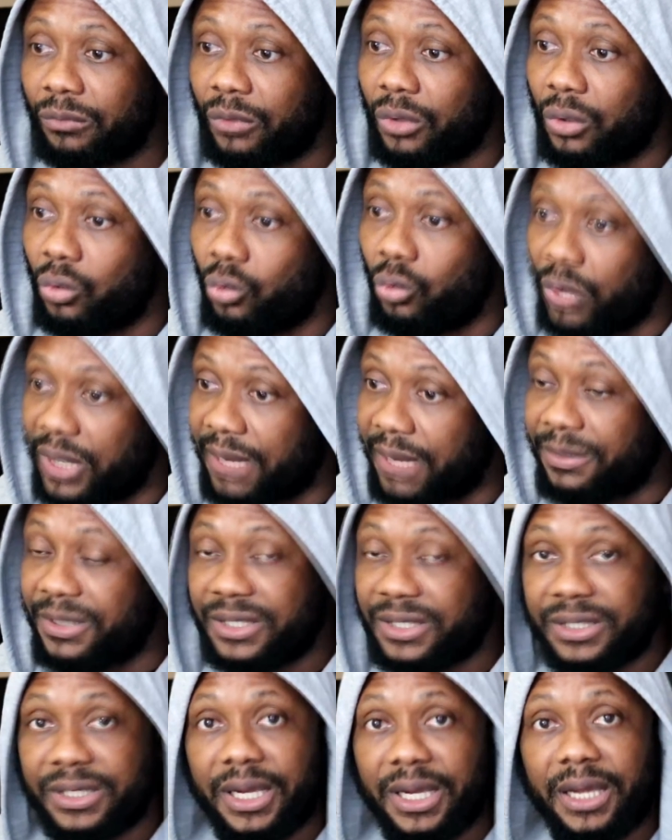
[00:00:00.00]
With that being
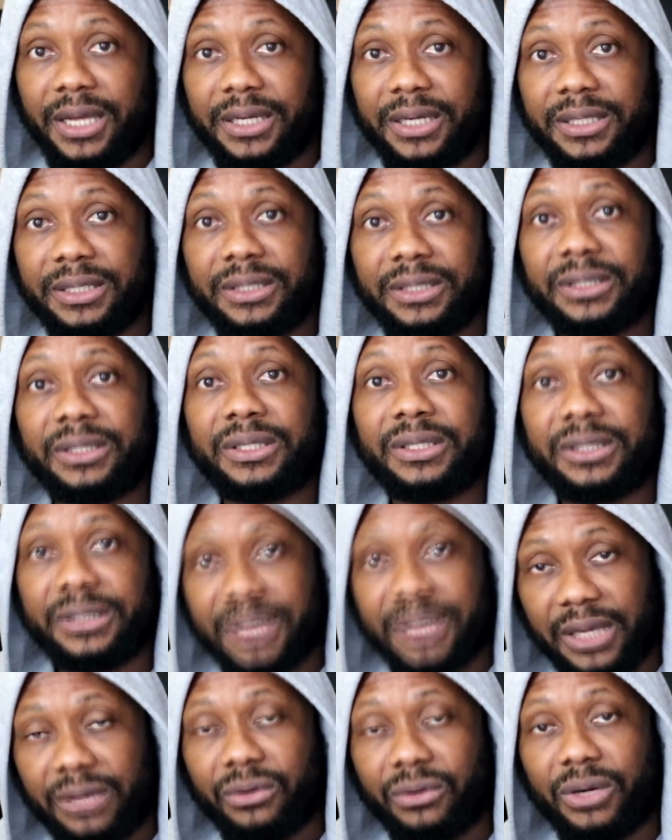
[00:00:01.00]
said, thank
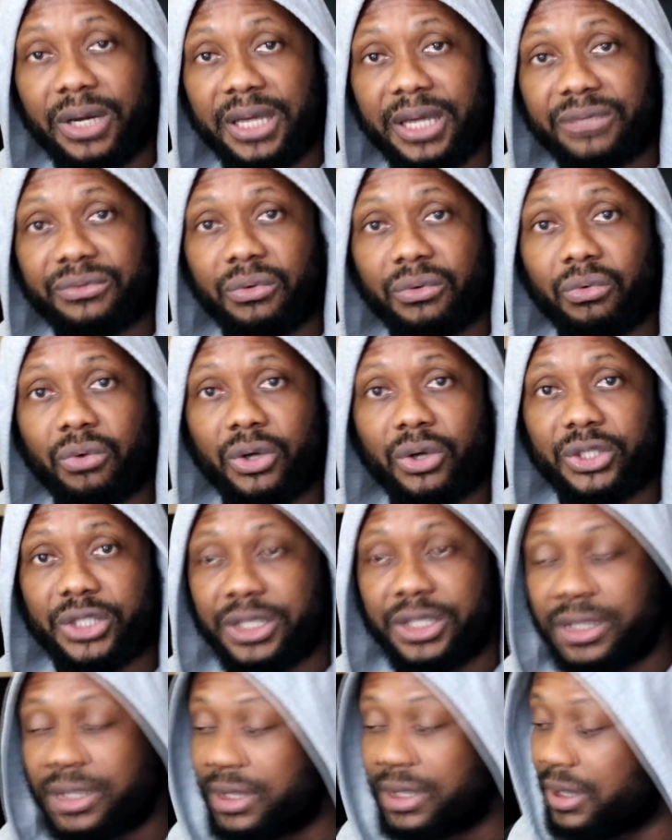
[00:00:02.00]
you guys for watching
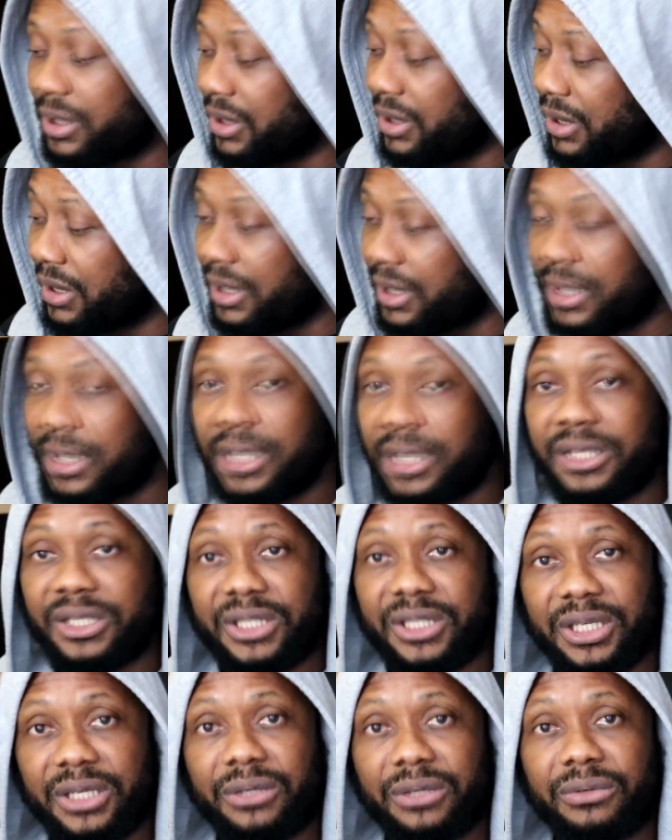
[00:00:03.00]
and see
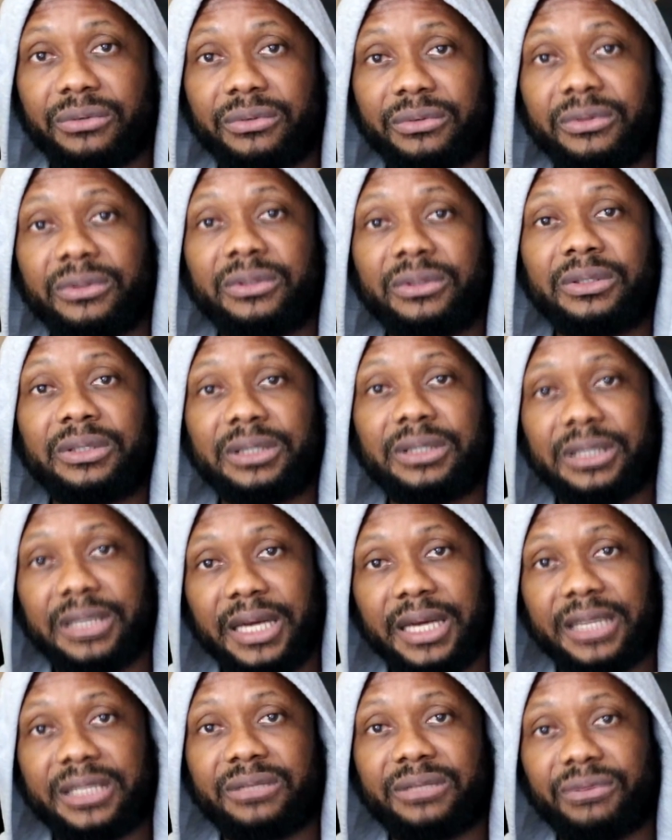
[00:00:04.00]
you in the
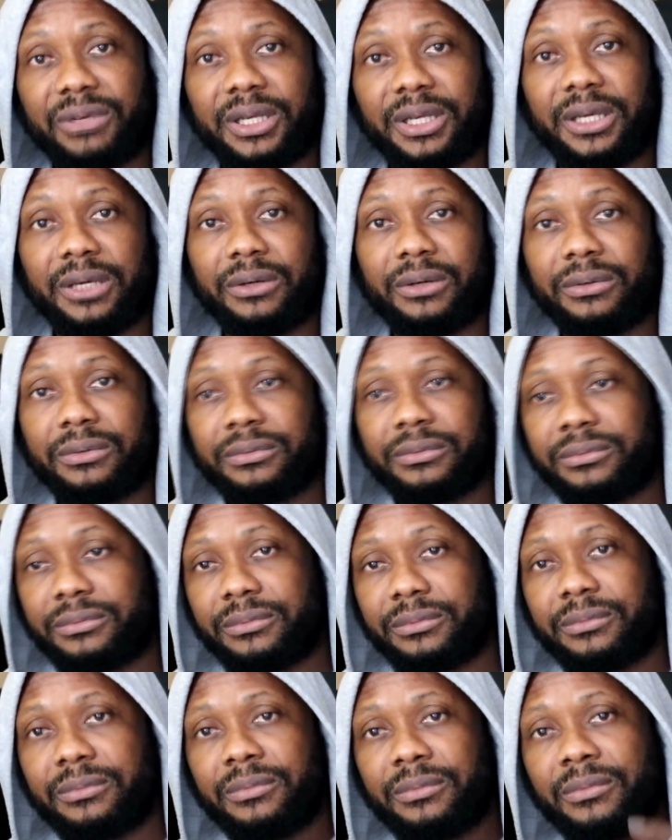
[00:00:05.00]
next video.
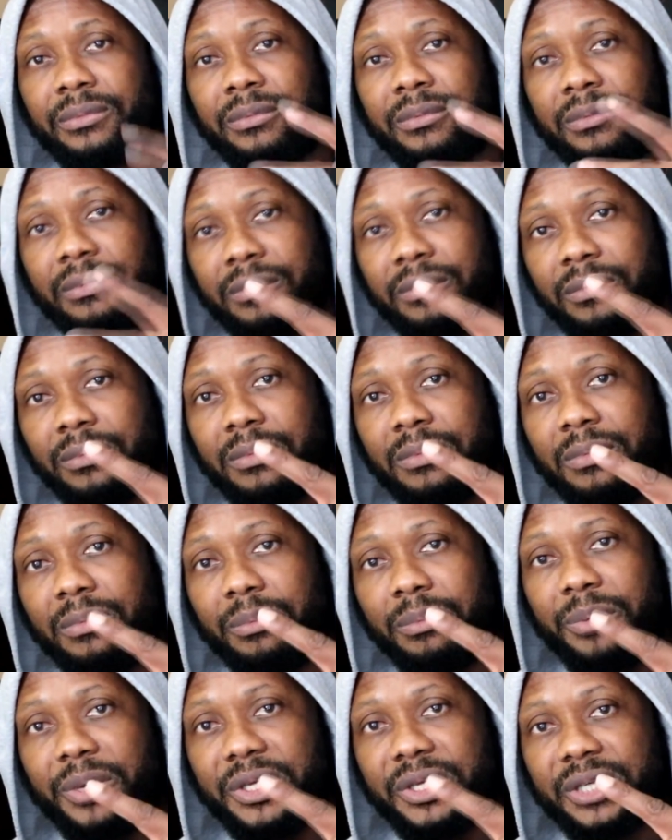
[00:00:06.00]

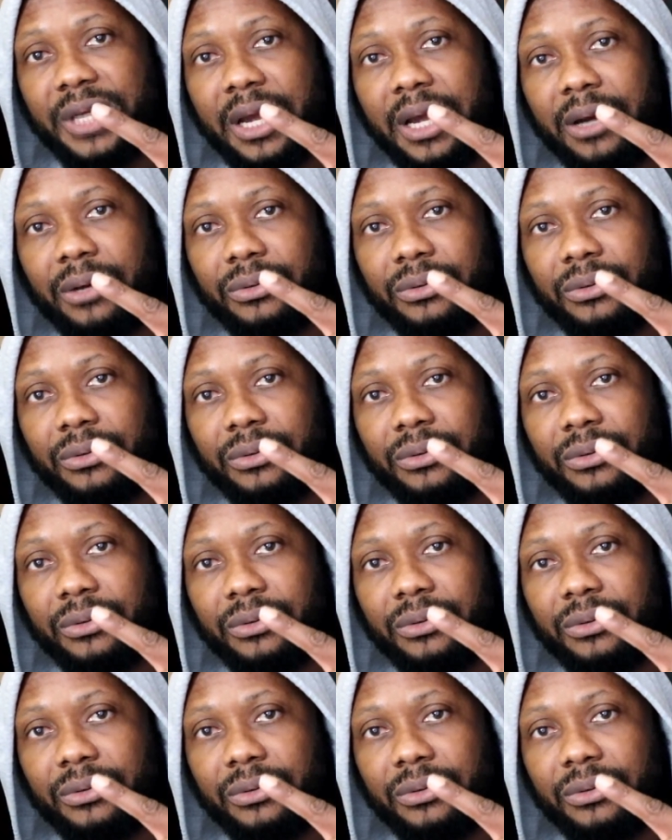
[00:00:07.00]
Peace out.